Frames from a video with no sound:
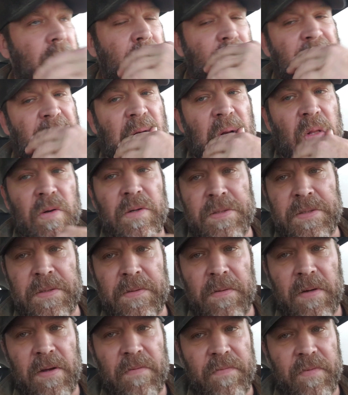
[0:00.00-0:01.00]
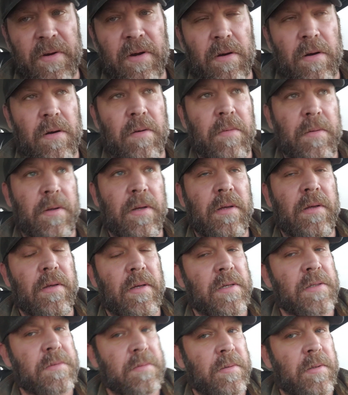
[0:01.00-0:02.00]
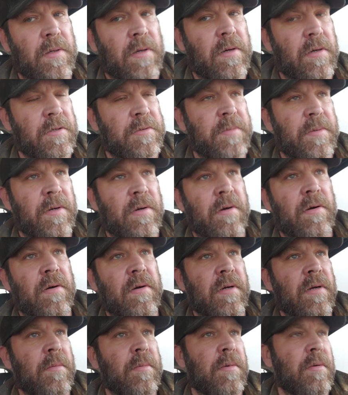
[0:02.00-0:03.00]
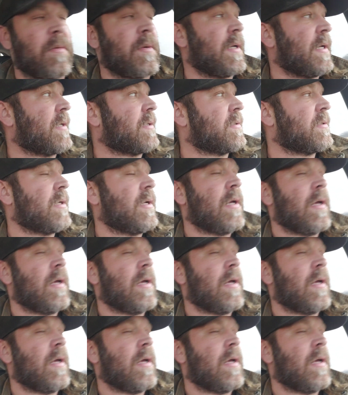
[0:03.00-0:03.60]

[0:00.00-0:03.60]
Looking a little scruffy, are we? Yes, we are. It's been a hard couple of weeks.